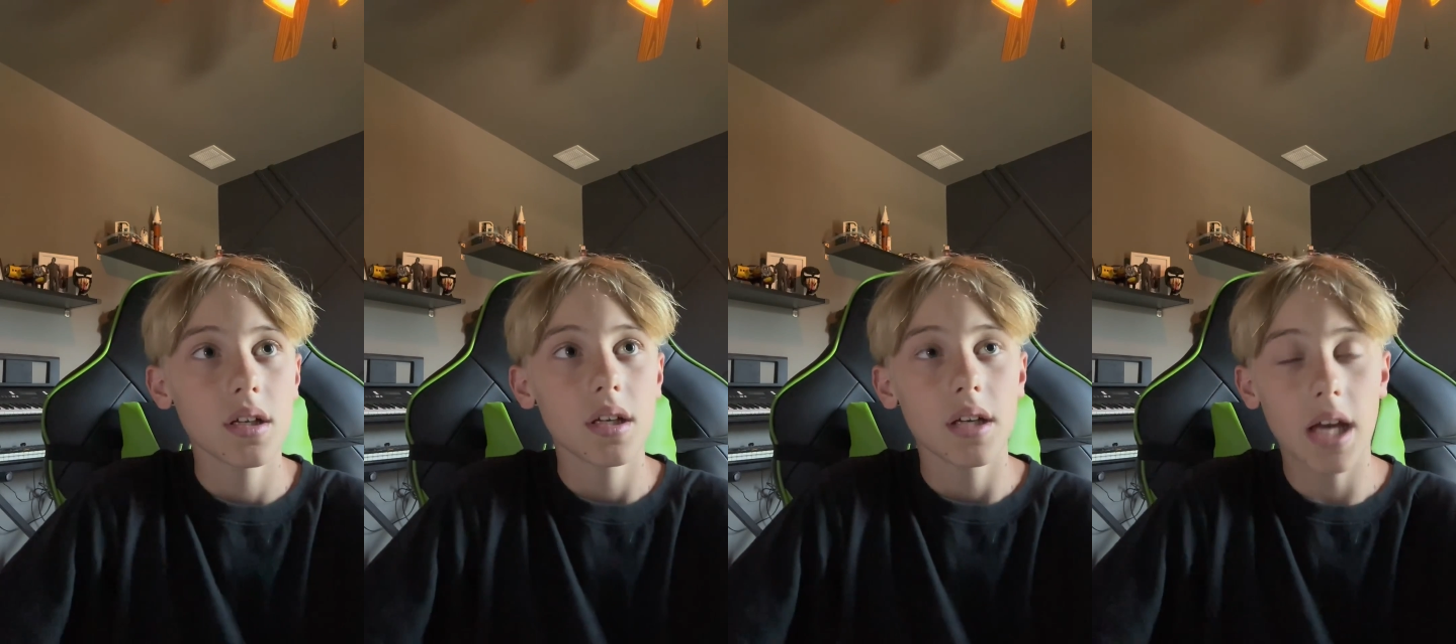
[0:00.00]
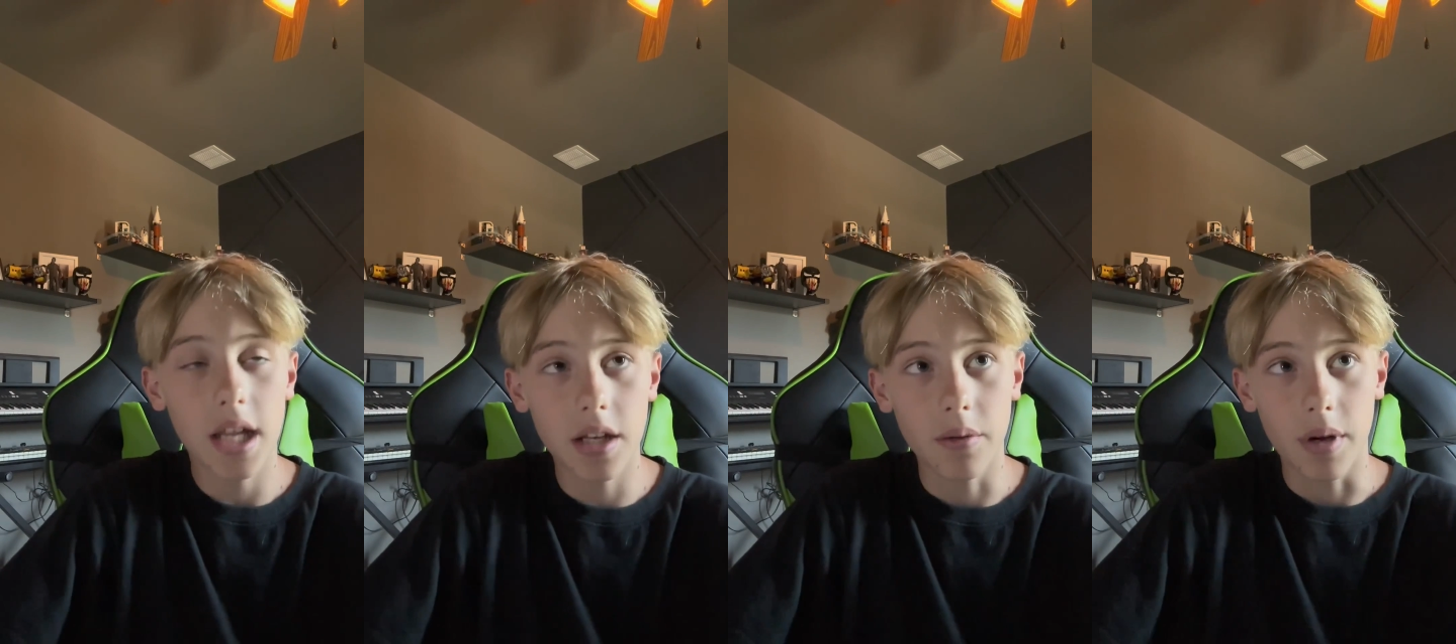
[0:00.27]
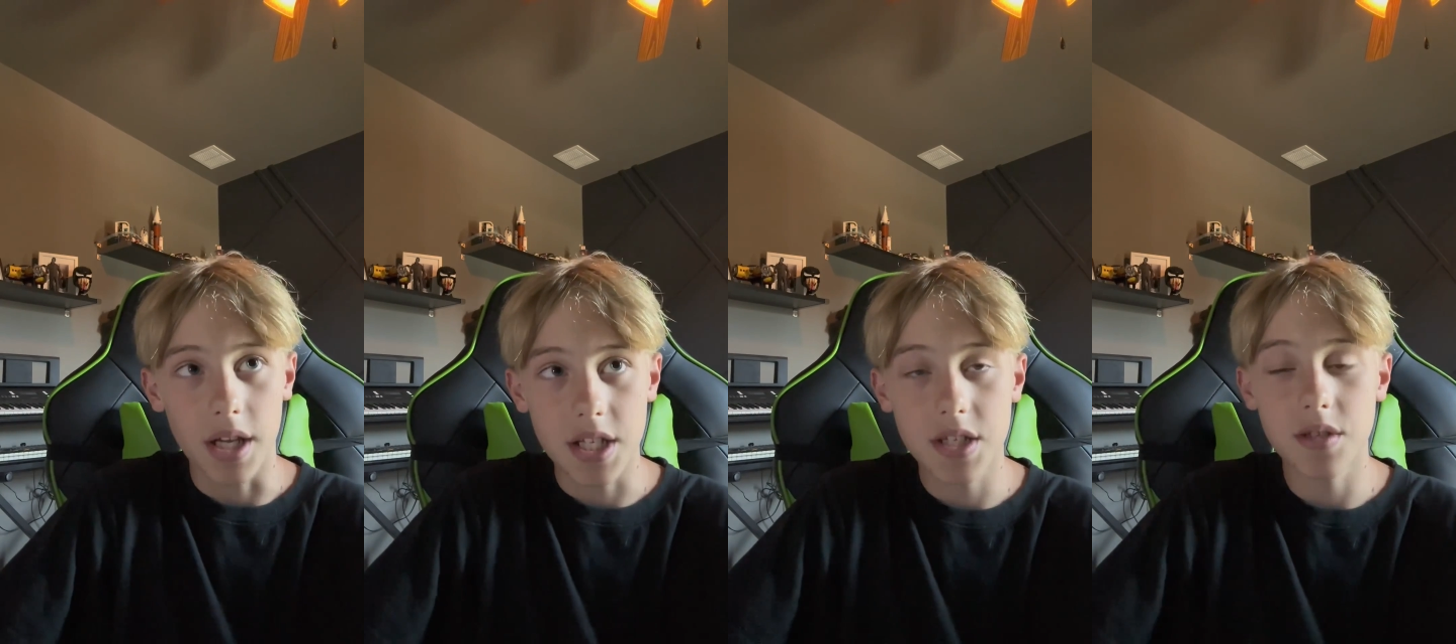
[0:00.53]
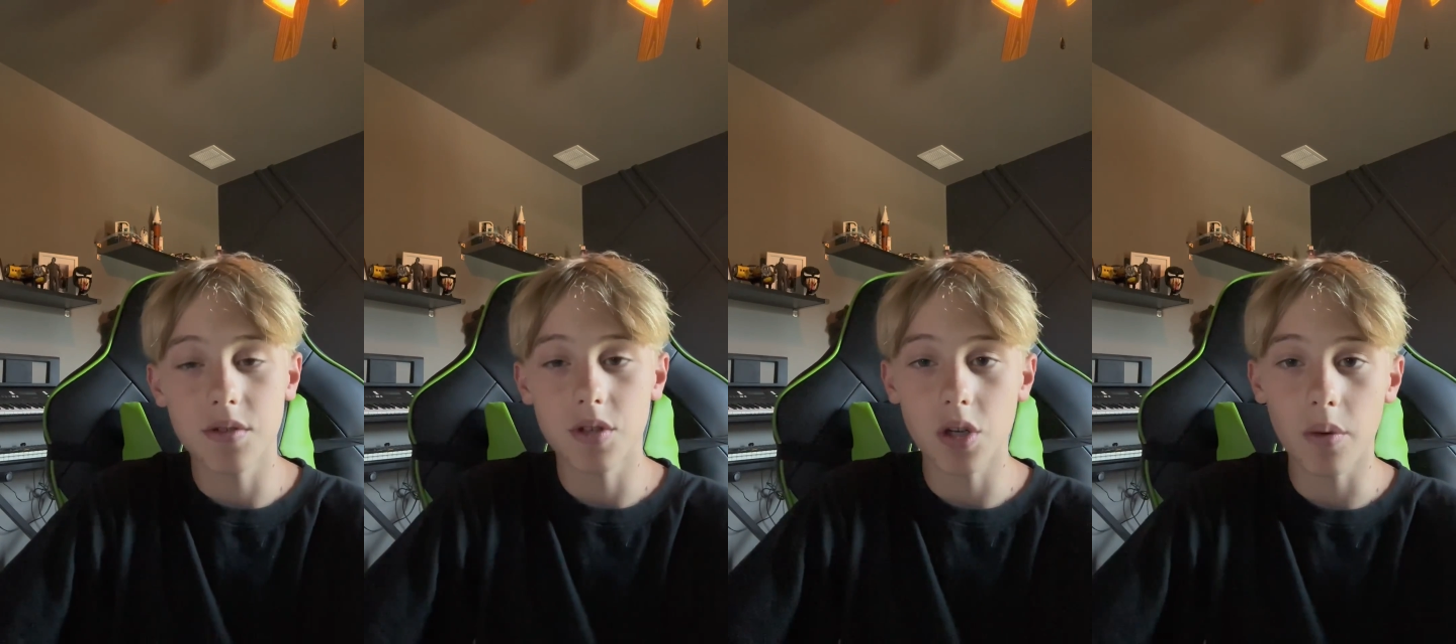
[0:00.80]

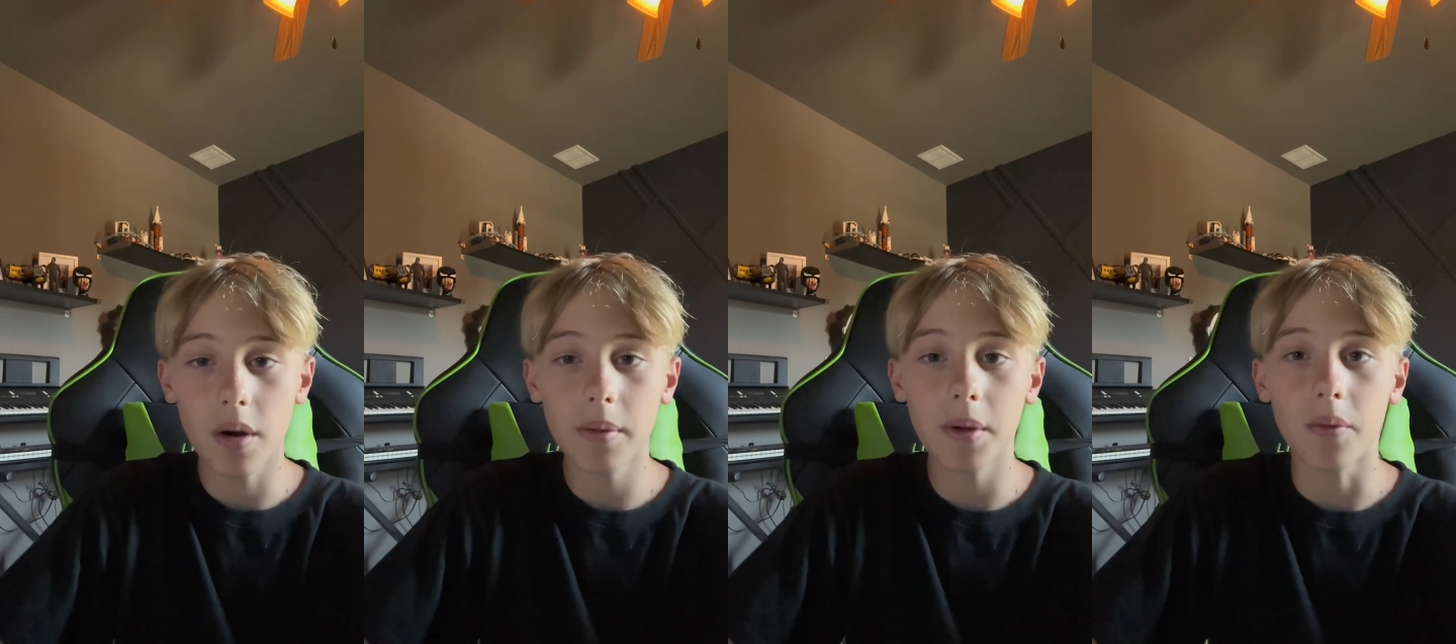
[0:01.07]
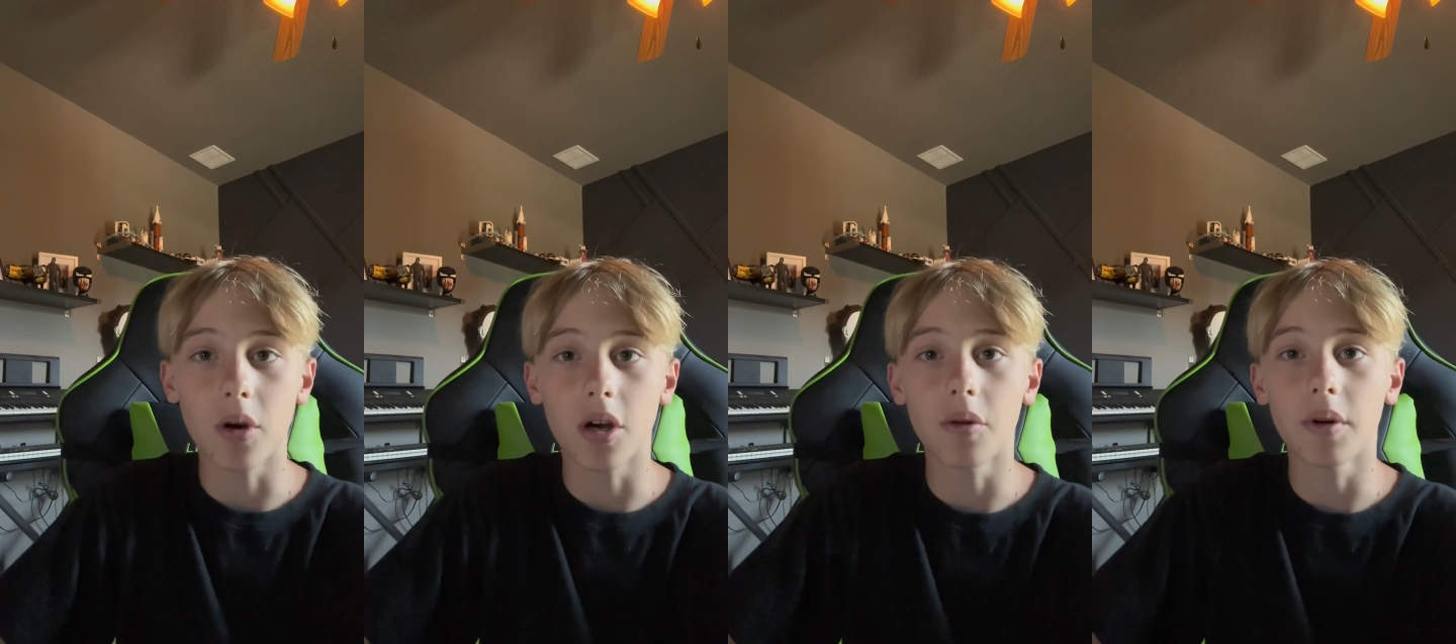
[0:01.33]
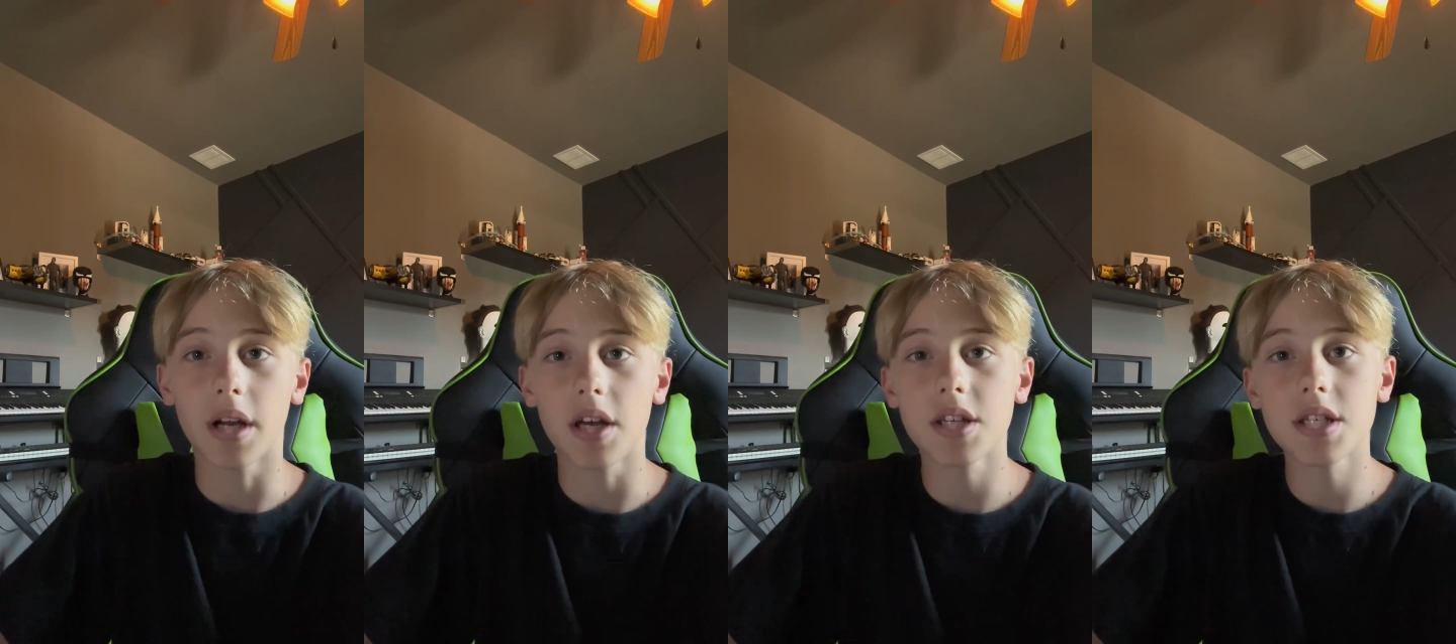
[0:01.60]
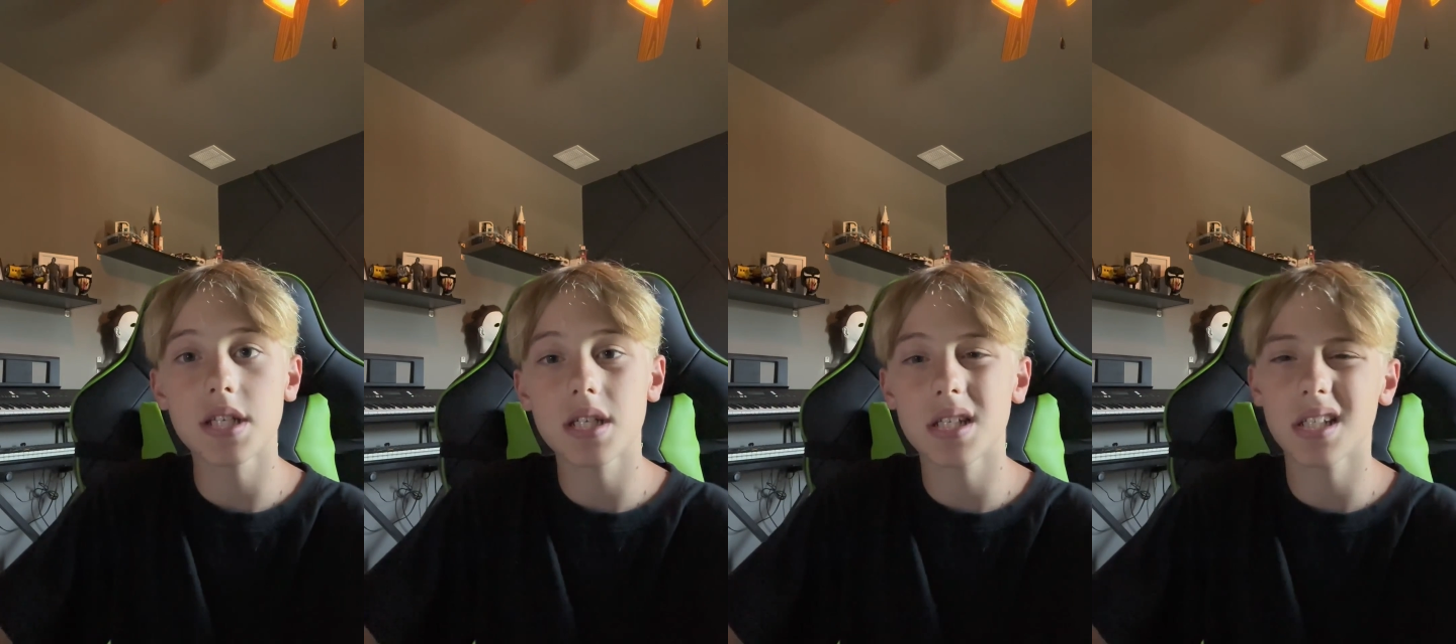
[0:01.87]
Anyways, to where we were, when I
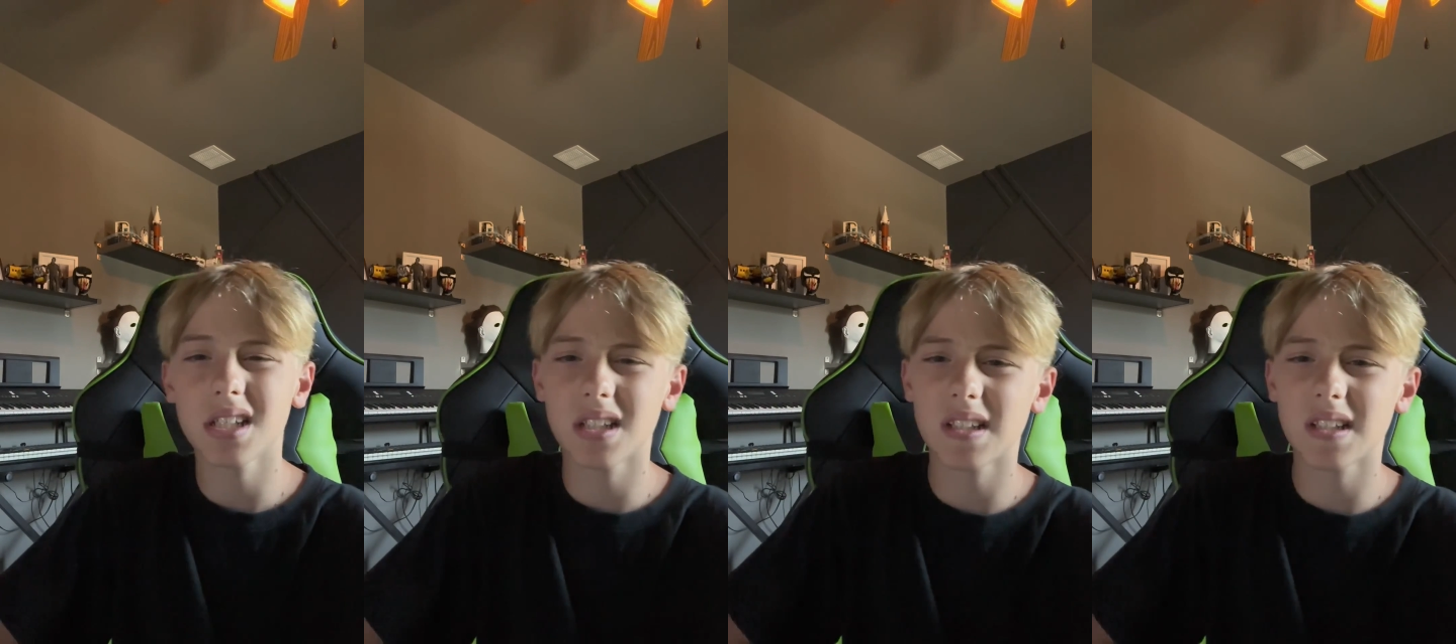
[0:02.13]
was